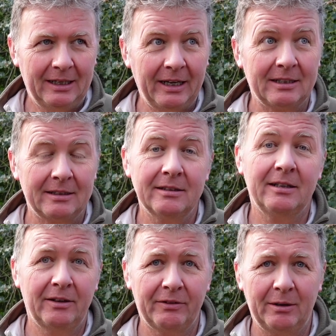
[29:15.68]
Yes,
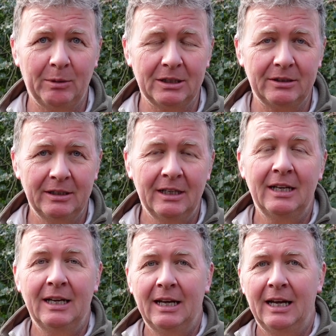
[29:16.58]
thank you very much.
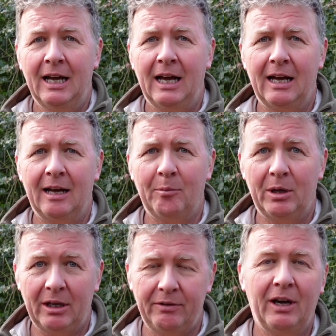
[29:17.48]

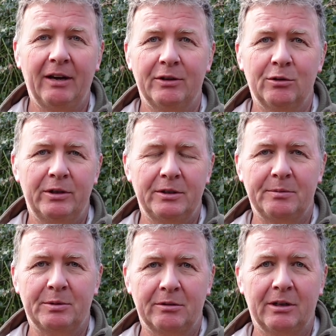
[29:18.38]
If you haven't already
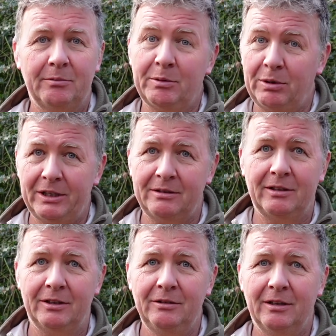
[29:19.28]
subscribed, please
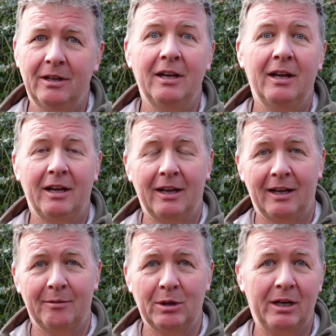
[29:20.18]
do,
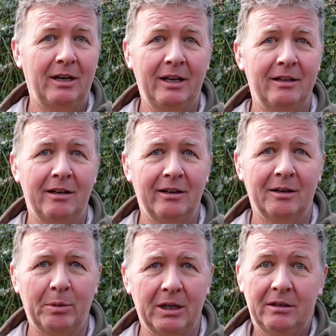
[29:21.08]
and hit the
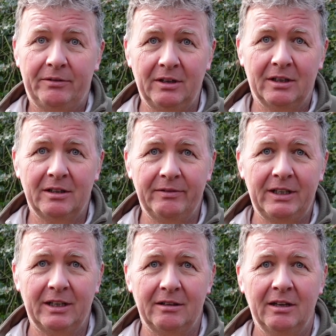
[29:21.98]
like button if you like the
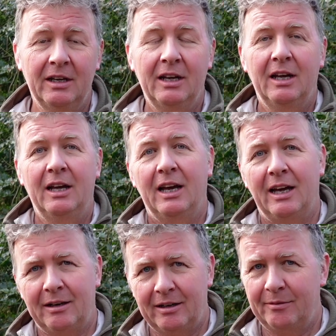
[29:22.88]
video.
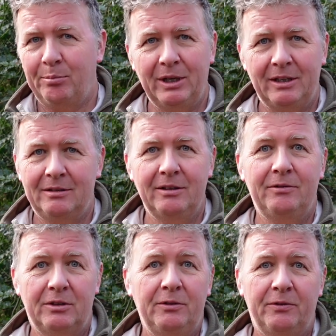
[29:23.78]
And please
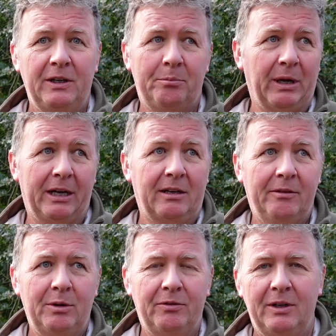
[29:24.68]
do feedback.
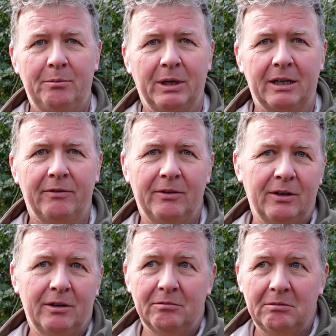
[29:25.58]
Give me feedback
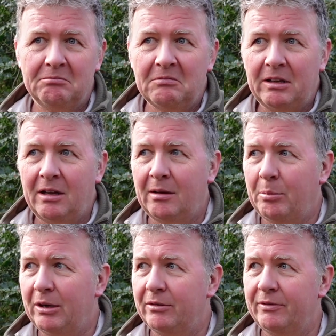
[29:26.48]

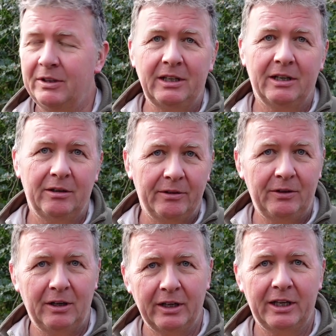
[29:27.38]
about the video. If
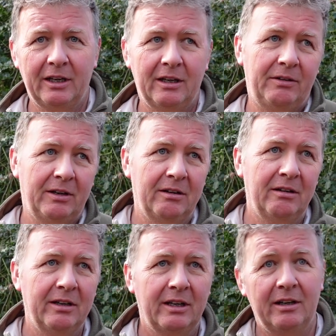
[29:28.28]
you like it, if you don't
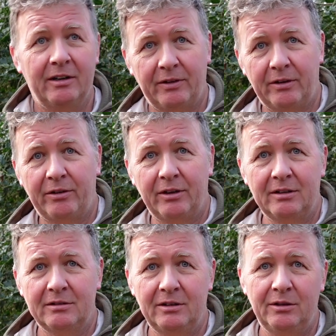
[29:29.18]
like it, if there are
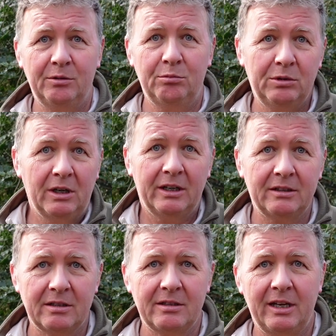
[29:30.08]
things that you would like
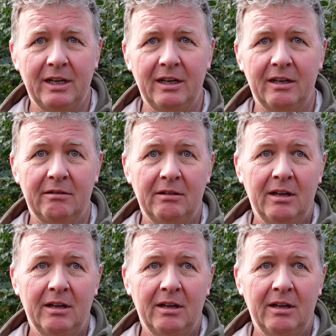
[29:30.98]
to see in it,